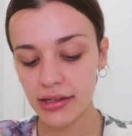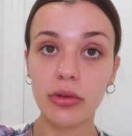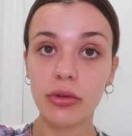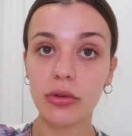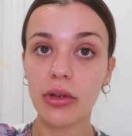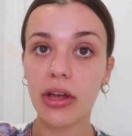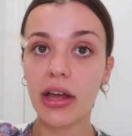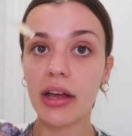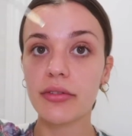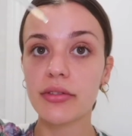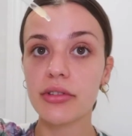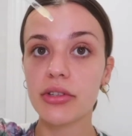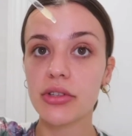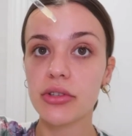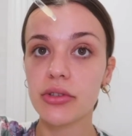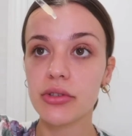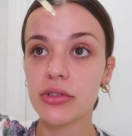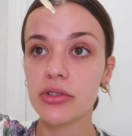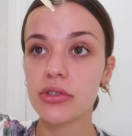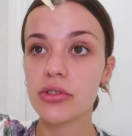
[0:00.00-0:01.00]
You have to
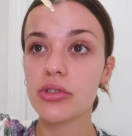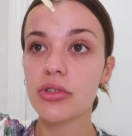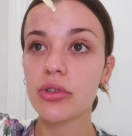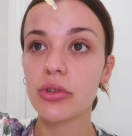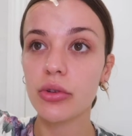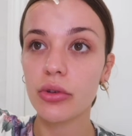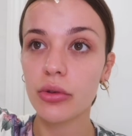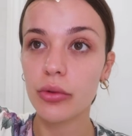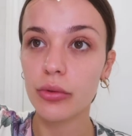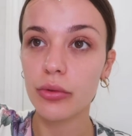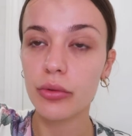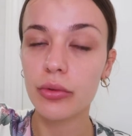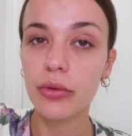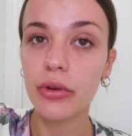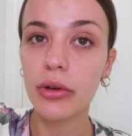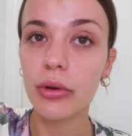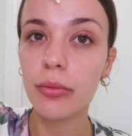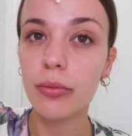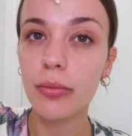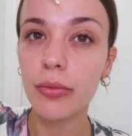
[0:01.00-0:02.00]
use 2 to
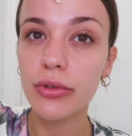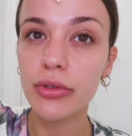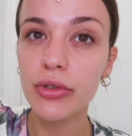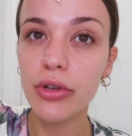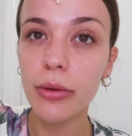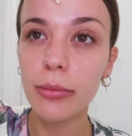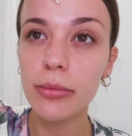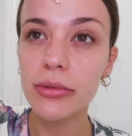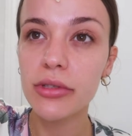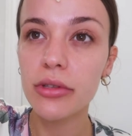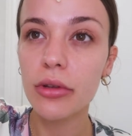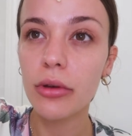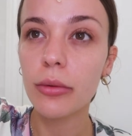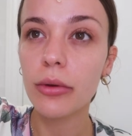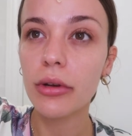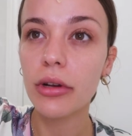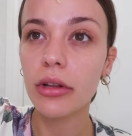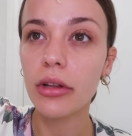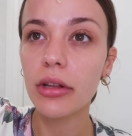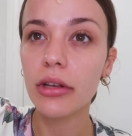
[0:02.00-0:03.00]
3 drops. So
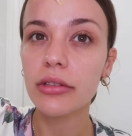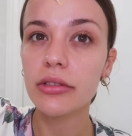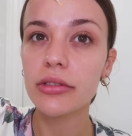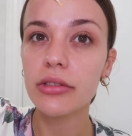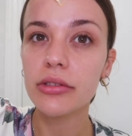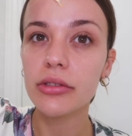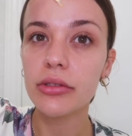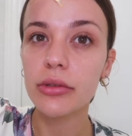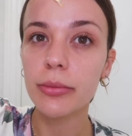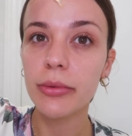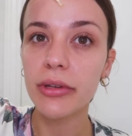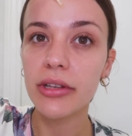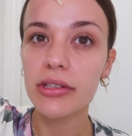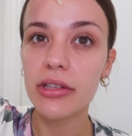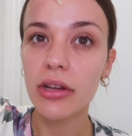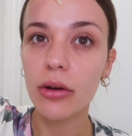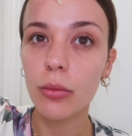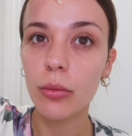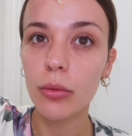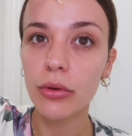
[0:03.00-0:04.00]
what I like to do, because
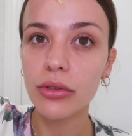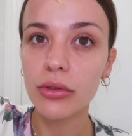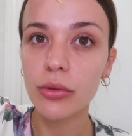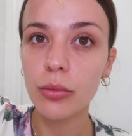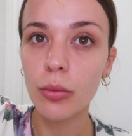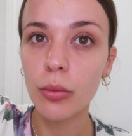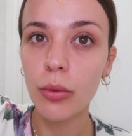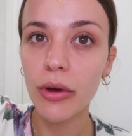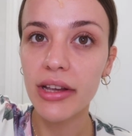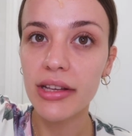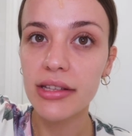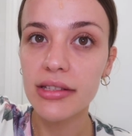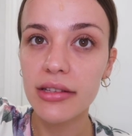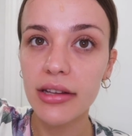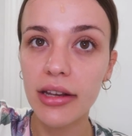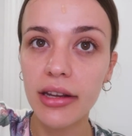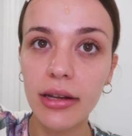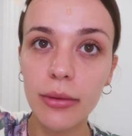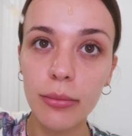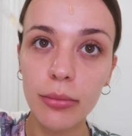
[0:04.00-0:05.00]
I don't want to waste
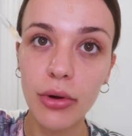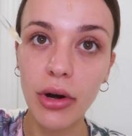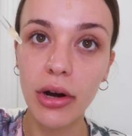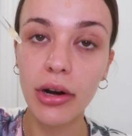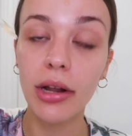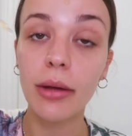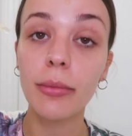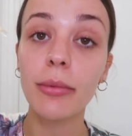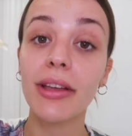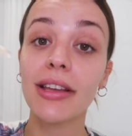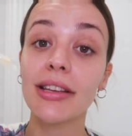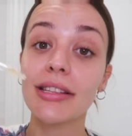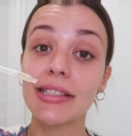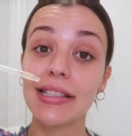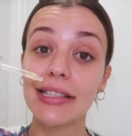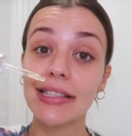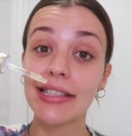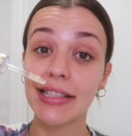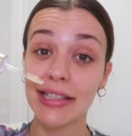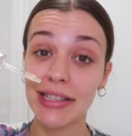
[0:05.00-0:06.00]
any product because this